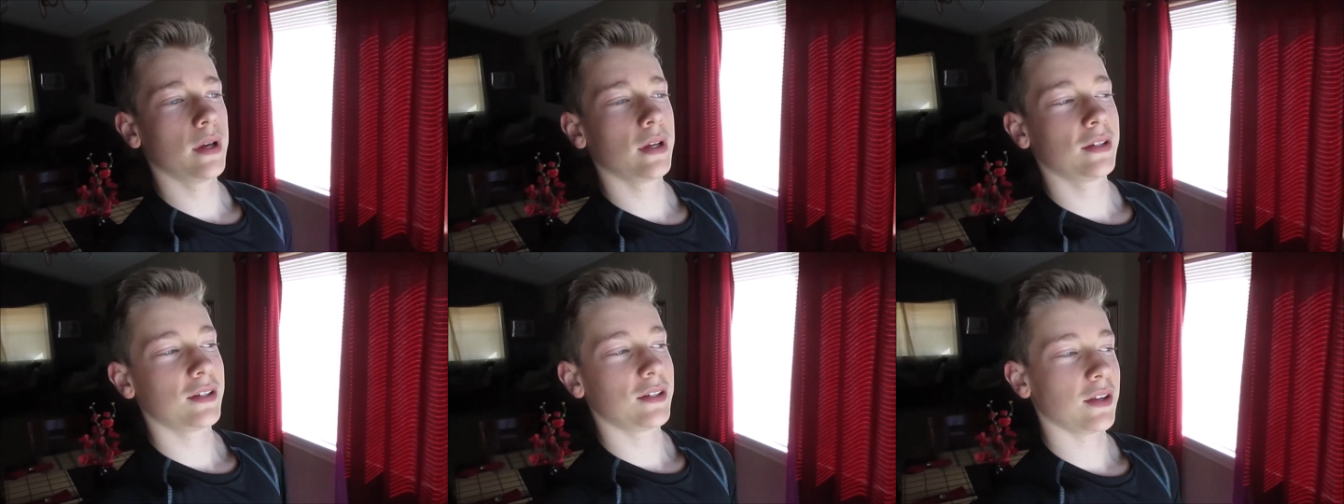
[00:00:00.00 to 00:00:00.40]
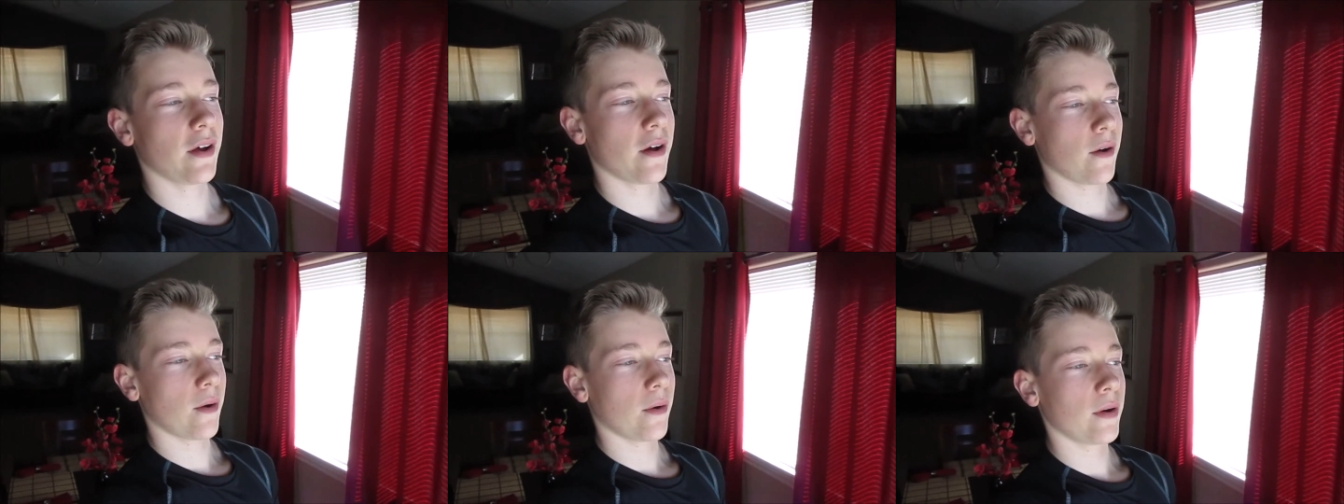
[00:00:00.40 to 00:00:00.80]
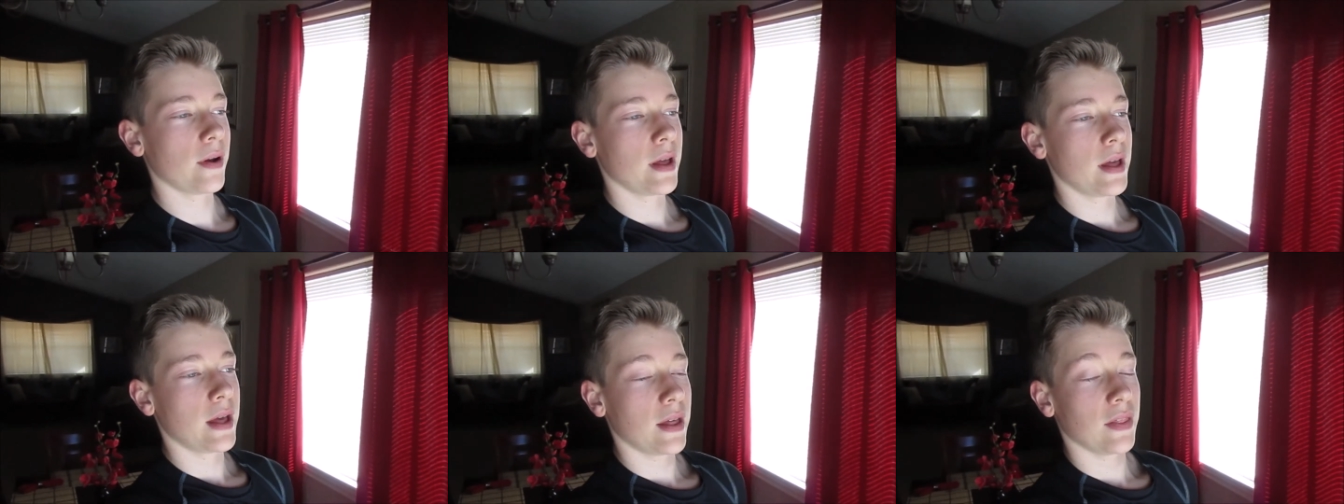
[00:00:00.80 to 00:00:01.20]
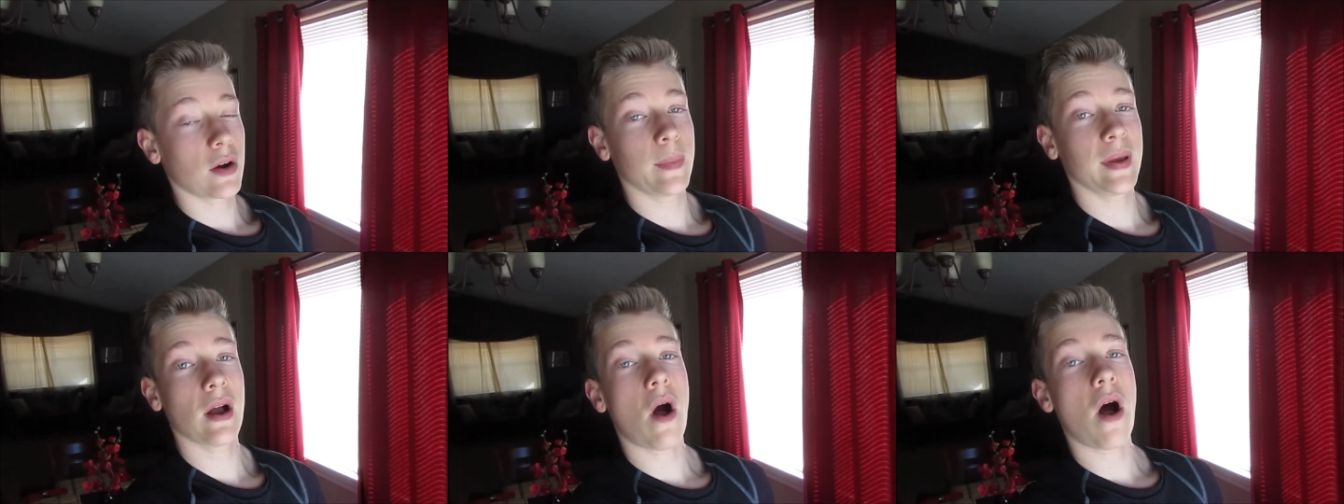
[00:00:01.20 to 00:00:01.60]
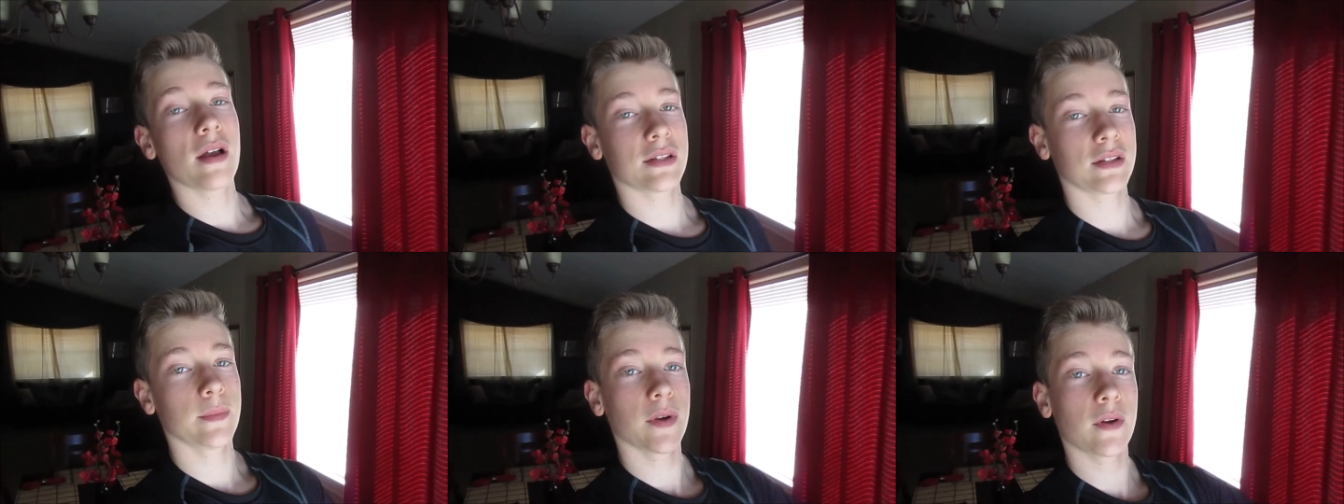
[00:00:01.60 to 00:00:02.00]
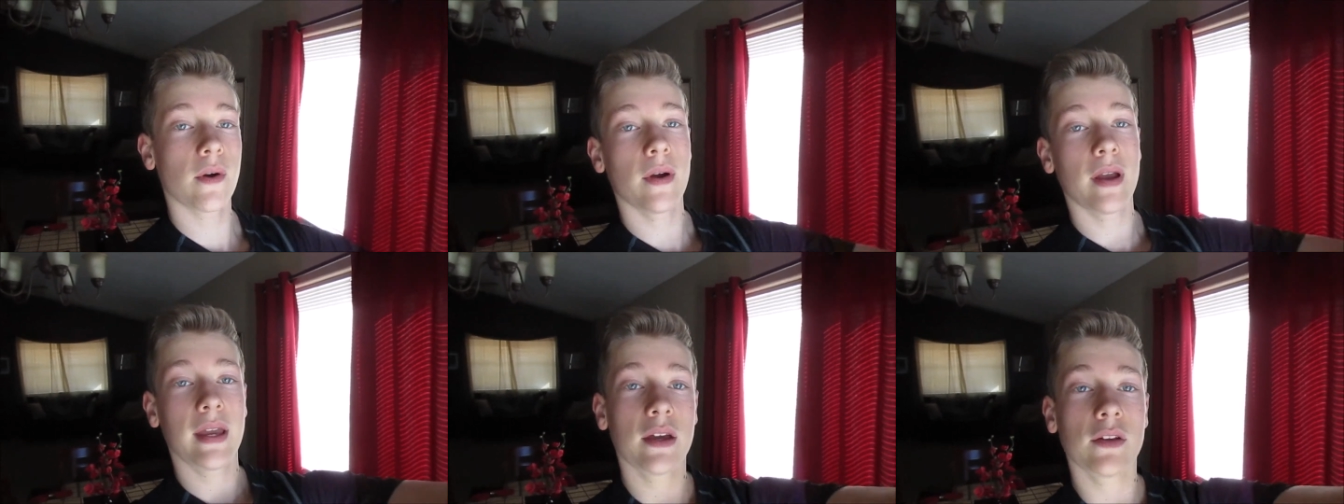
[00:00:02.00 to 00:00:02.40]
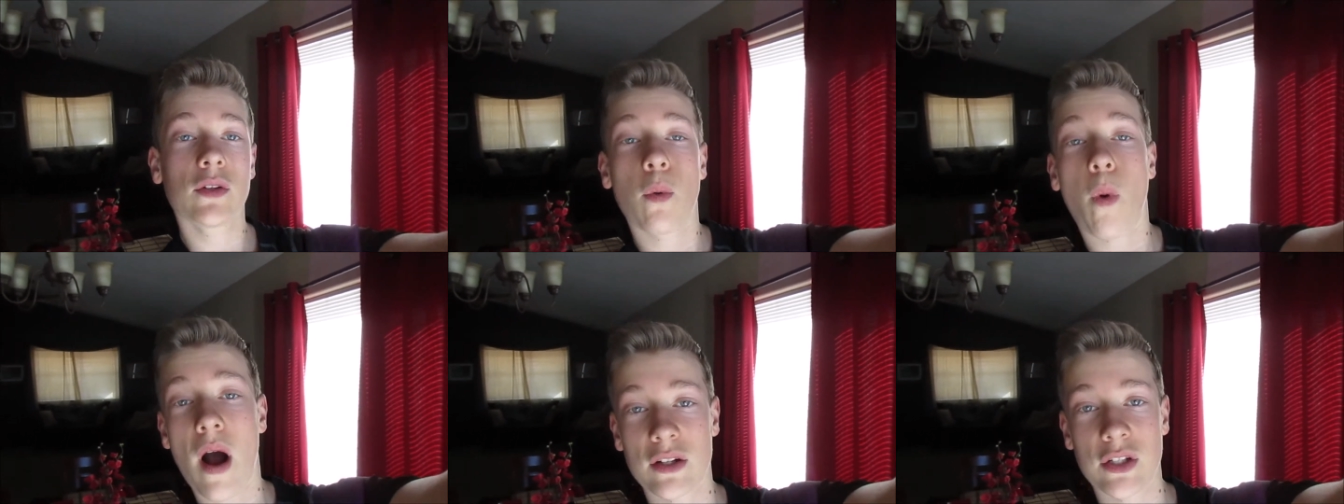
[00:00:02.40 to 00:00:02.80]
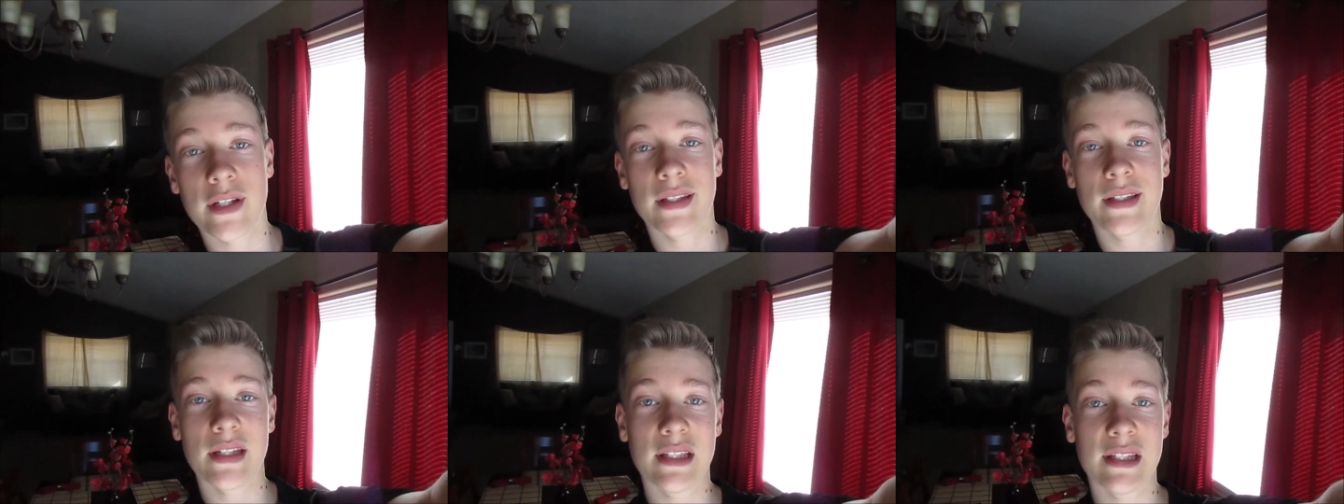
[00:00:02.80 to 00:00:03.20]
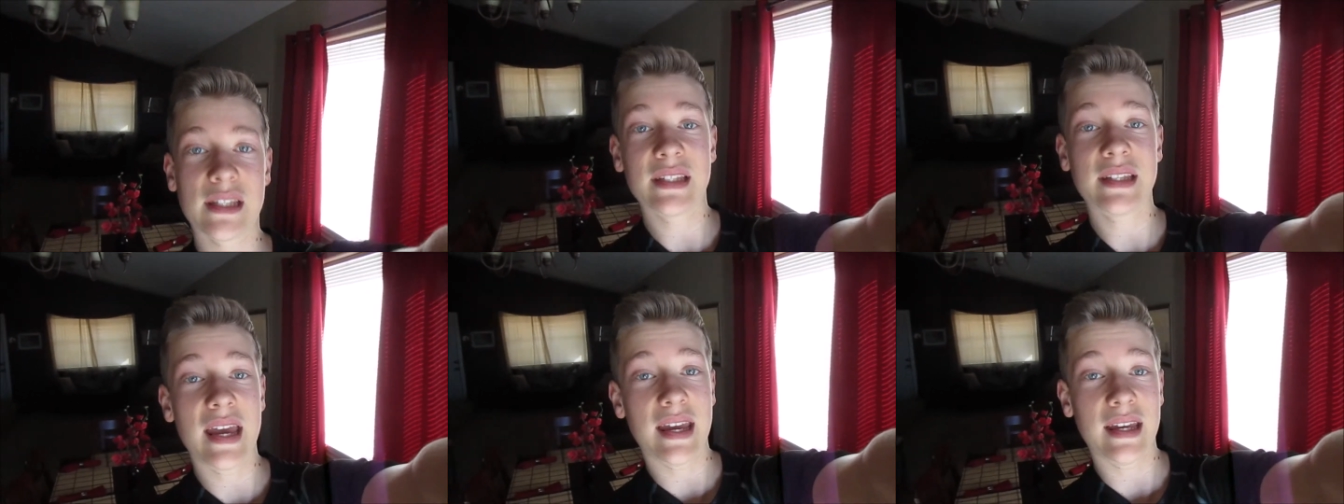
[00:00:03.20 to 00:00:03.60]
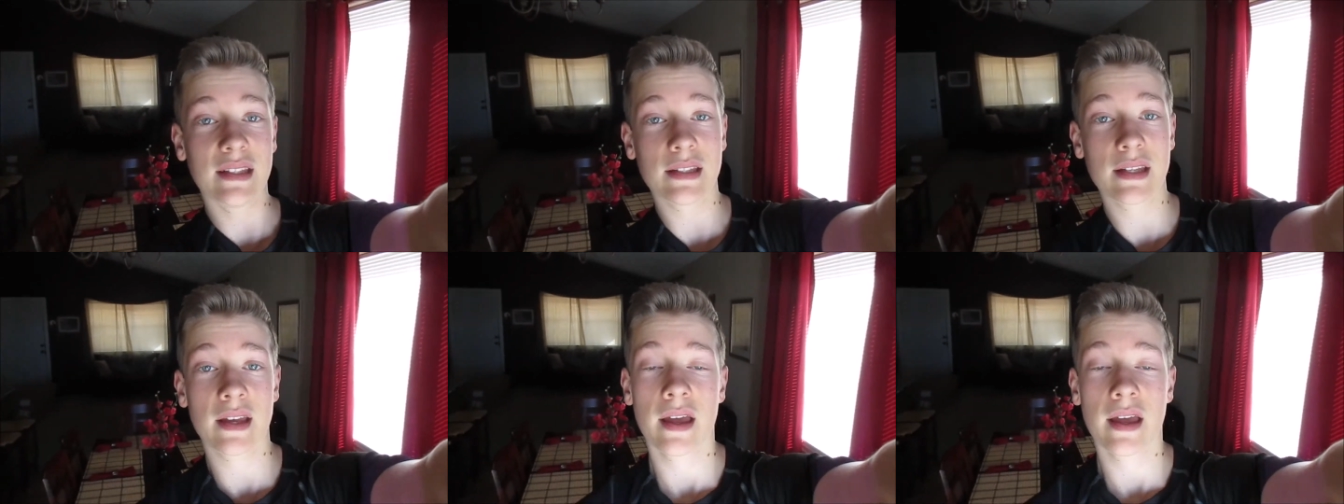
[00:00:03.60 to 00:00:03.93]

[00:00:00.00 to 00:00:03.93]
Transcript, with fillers: So that'll be awesome. We're going to Washington State.